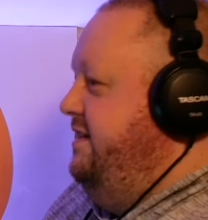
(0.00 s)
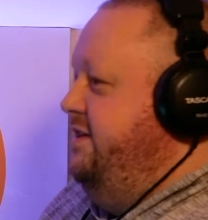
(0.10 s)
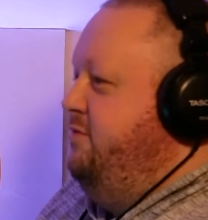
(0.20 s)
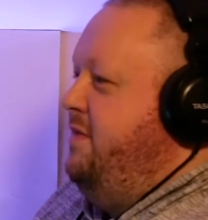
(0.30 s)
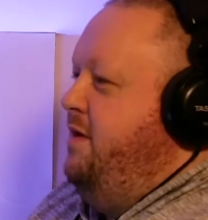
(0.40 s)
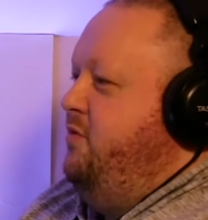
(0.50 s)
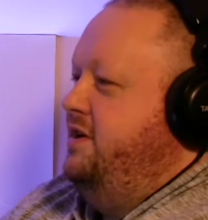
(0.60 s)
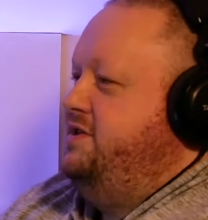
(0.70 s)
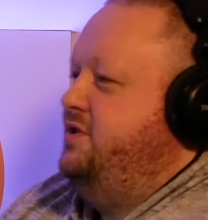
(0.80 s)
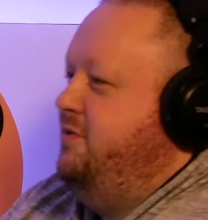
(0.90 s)
your mom
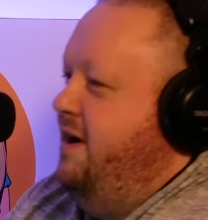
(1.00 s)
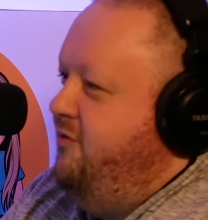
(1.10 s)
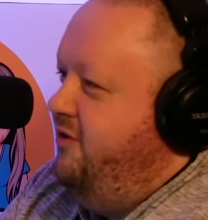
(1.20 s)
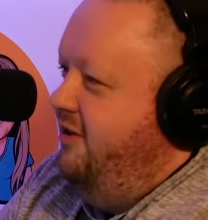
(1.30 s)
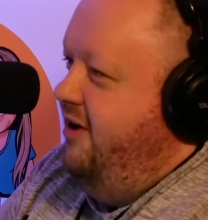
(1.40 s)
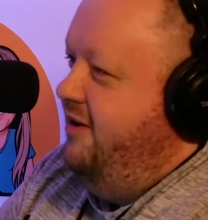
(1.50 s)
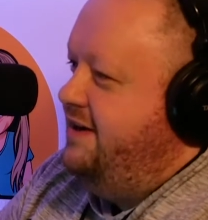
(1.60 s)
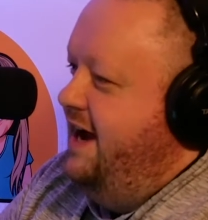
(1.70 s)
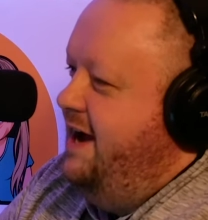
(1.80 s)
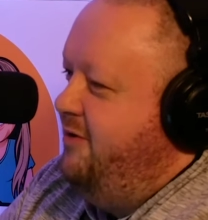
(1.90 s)
wants you around for a long
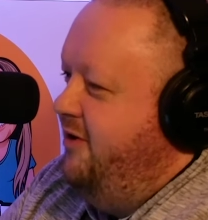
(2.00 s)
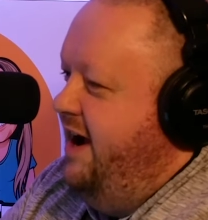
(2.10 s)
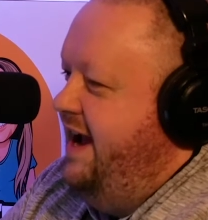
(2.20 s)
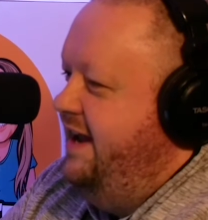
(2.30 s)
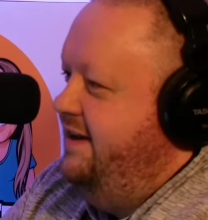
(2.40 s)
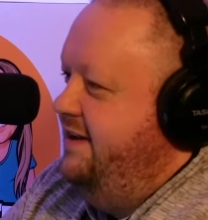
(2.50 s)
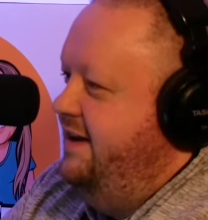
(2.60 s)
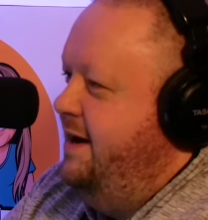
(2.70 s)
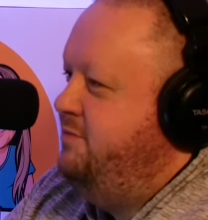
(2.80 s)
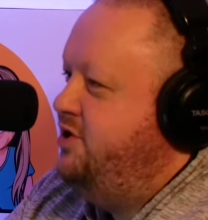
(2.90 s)
time. All right.
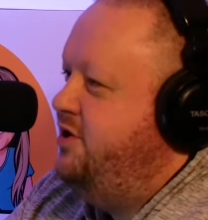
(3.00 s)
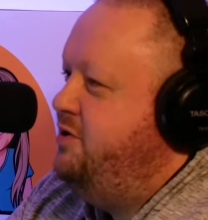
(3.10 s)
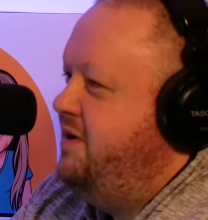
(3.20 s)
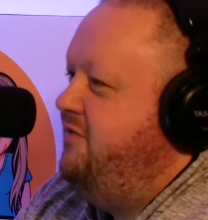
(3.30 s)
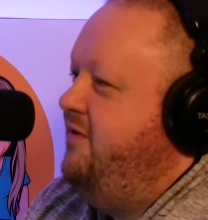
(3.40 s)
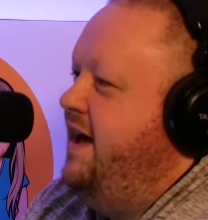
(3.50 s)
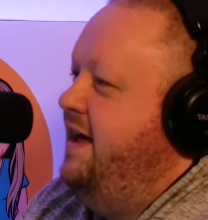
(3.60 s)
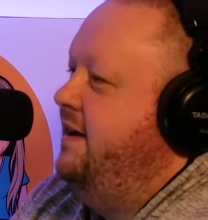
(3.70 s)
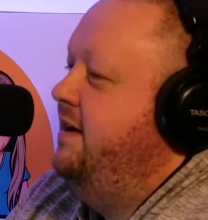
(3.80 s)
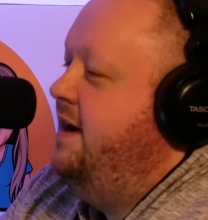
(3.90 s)
I'm sure you get
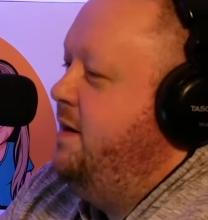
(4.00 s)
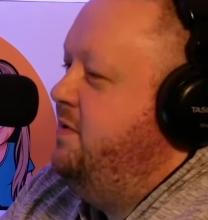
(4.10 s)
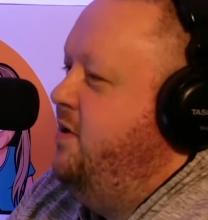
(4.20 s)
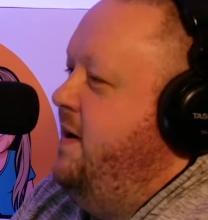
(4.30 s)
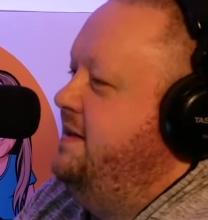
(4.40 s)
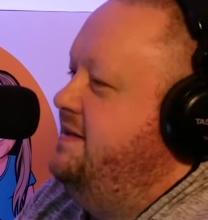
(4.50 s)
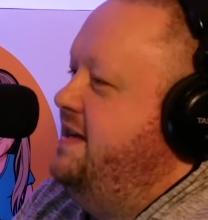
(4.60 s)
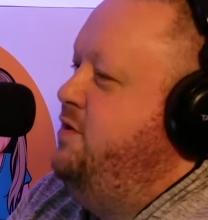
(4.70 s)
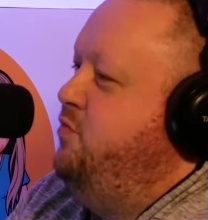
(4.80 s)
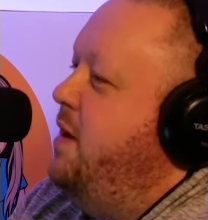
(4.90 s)
fed. I'm gonna go ahead and say
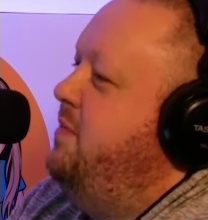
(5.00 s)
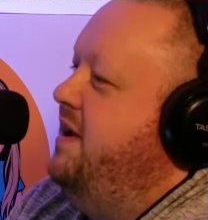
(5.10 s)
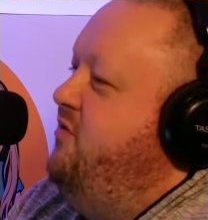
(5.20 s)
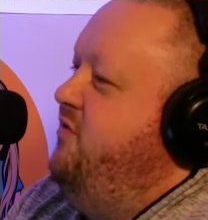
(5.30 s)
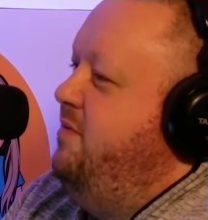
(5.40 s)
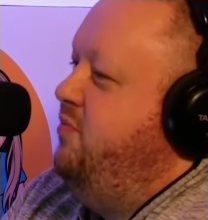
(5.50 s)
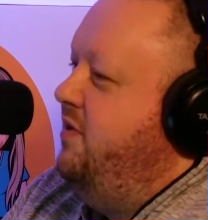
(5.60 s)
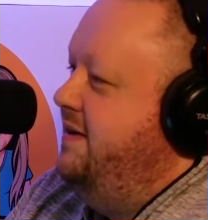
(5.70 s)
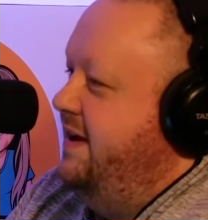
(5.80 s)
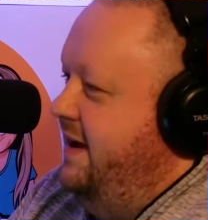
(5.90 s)
you probably get fed
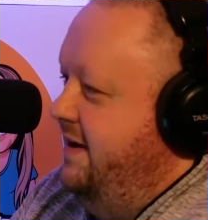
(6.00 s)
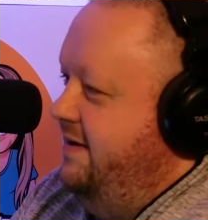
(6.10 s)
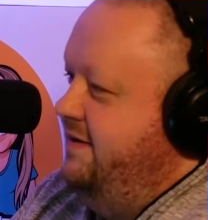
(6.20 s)
plenty